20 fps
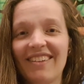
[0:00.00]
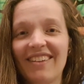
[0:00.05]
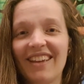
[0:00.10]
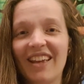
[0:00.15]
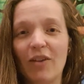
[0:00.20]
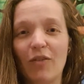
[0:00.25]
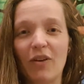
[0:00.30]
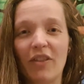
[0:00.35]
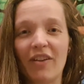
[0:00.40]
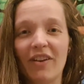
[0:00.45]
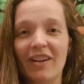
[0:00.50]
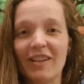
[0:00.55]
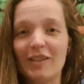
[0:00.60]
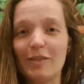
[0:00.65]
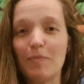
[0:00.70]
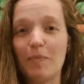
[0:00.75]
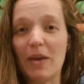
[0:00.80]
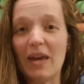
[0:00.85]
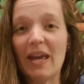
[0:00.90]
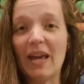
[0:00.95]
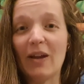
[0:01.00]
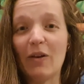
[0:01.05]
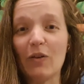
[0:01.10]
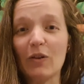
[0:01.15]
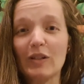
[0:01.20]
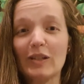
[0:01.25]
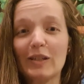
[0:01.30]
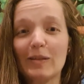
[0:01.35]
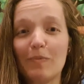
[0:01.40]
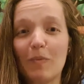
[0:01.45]
And whether it's big or
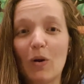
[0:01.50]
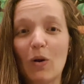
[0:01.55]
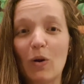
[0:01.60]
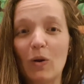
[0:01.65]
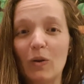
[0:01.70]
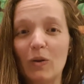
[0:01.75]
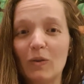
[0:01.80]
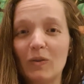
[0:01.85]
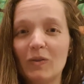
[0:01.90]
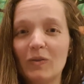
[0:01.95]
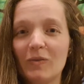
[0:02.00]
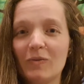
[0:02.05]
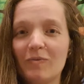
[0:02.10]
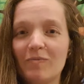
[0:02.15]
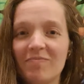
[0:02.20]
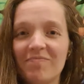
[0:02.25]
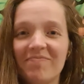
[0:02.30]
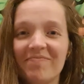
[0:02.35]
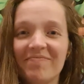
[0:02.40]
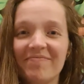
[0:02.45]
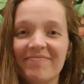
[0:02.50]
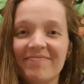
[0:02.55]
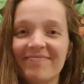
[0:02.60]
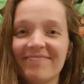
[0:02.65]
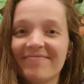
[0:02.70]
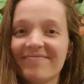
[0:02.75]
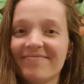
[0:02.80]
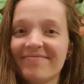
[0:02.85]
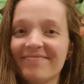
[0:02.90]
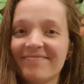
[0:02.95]
small,
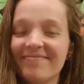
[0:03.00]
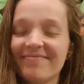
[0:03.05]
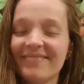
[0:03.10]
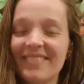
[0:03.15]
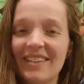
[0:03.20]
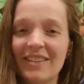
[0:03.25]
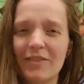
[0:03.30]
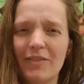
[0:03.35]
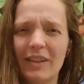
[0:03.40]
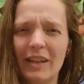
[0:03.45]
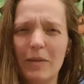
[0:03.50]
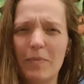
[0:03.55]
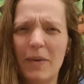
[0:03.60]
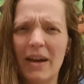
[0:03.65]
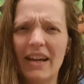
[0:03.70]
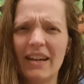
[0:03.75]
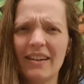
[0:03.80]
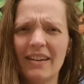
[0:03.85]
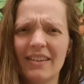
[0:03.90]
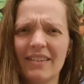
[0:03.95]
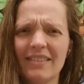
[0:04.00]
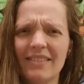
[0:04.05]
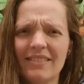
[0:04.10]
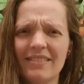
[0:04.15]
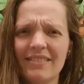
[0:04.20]
doesn't really matter.